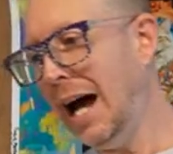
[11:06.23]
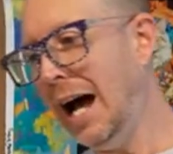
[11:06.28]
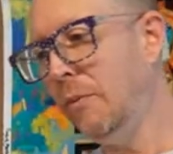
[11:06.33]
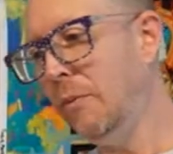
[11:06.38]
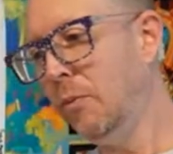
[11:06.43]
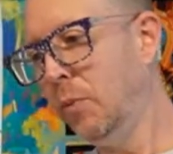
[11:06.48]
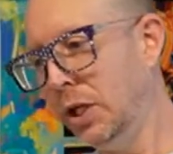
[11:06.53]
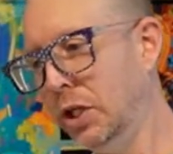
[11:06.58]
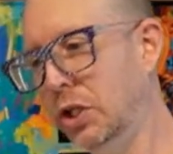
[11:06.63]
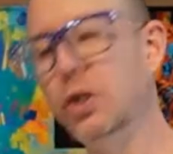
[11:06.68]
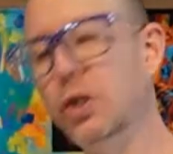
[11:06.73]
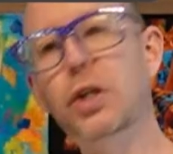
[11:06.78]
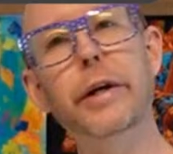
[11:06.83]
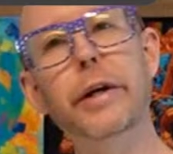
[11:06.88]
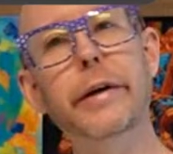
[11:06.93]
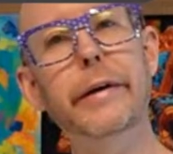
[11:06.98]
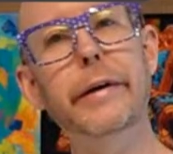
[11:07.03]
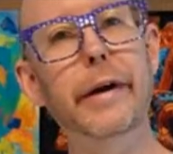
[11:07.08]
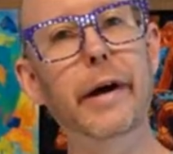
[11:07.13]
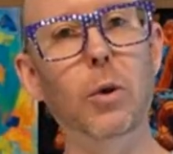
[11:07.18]
I wish you
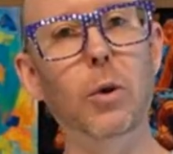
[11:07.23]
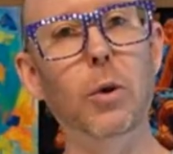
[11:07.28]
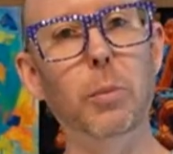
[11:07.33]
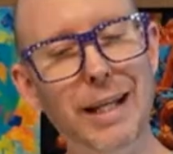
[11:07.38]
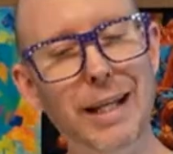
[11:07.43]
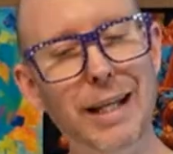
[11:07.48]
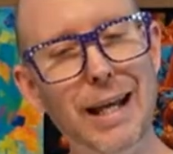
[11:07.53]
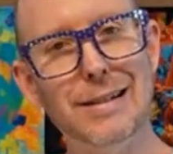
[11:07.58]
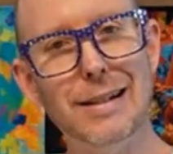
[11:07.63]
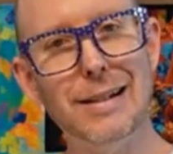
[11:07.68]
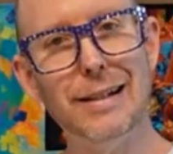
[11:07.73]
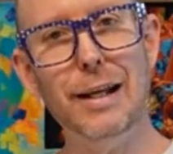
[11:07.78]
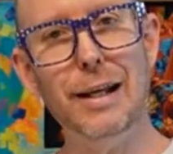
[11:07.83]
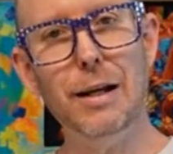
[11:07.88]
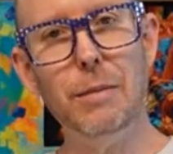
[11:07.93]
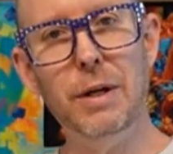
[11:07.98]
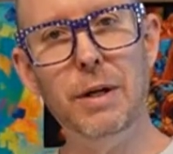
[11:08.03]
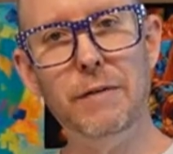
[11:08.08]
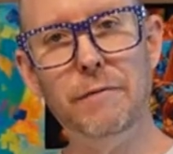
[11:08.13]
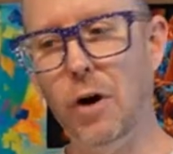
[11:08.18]
could go, but yeah, it's a
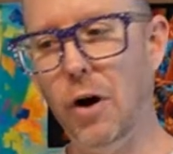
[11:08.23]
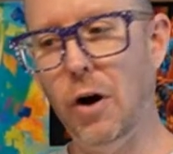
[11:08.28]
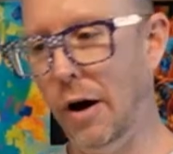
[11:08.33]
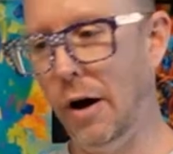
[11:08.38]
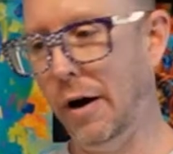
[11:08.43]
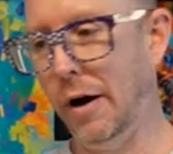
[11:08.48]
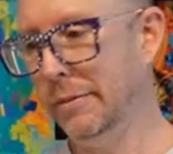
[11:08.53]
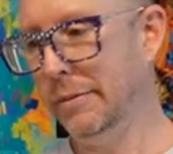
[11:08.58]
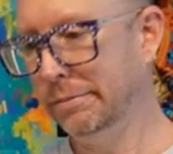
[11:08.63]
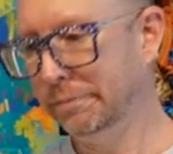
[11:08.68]
little bit far.